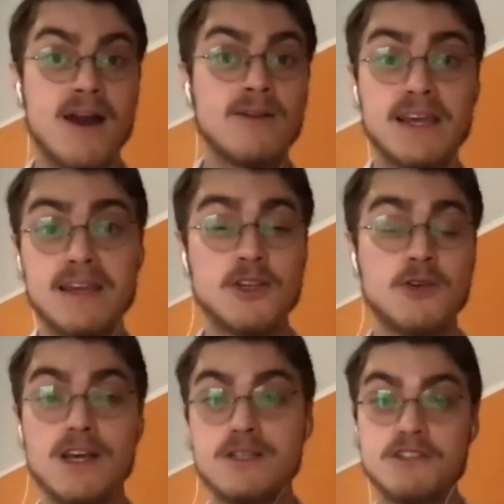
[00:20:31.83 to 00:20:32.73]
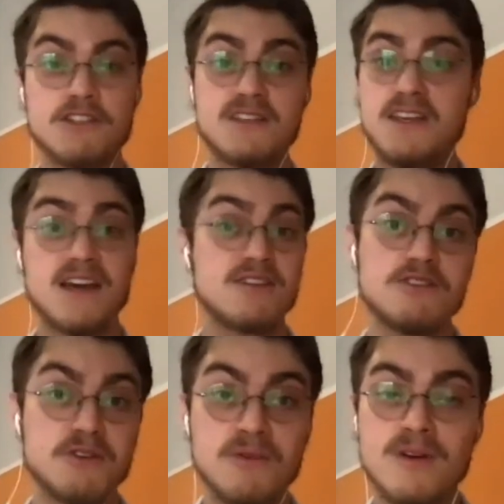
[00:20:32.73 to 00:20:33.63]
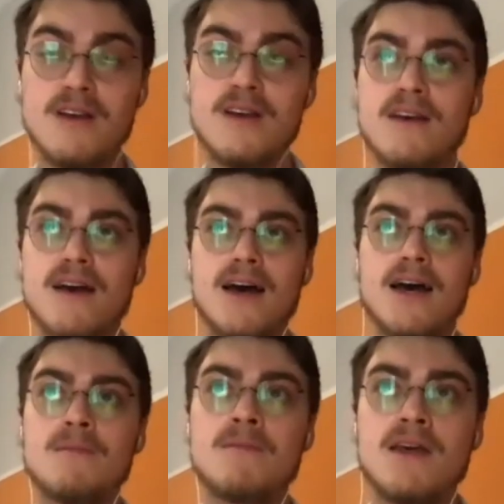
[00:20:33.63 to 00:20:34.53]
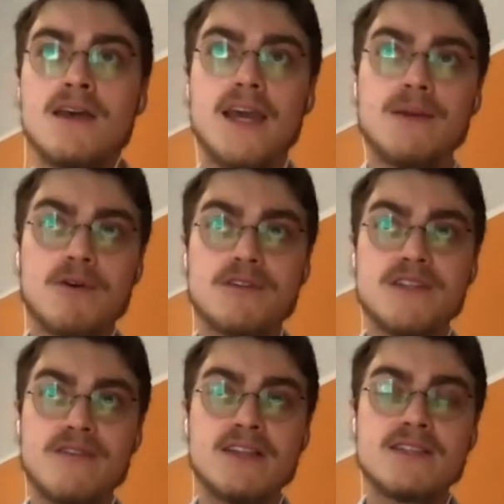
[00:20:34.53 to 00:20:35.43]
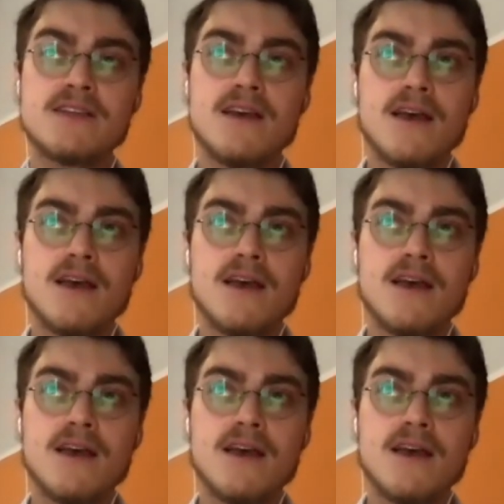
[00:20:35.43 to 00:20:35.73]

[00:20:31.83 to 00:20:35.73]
Like in the US, we just can't do in-person events.